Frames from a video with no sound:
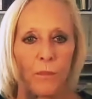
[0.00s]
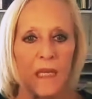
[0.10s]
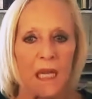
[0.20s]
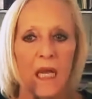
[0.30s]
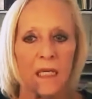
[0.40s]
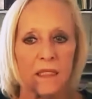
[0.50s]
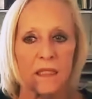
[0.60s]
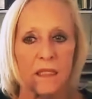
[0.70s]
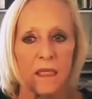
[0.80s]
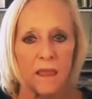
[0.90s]

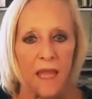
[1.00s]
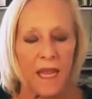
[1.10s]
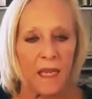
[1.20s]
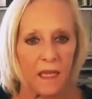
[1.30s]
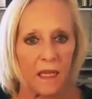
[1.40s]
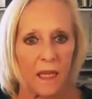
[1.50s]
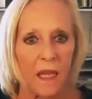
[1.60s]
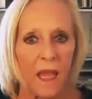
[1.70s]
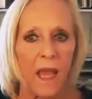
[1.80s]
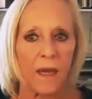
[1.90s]
because they
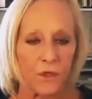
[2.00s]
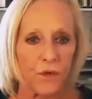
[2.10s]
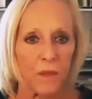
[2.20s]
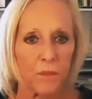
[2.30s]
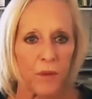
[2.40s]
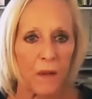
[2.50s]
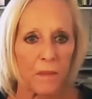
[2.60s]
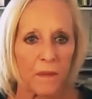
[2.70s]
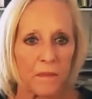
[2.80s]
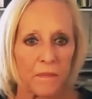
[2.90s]
had a drug problem.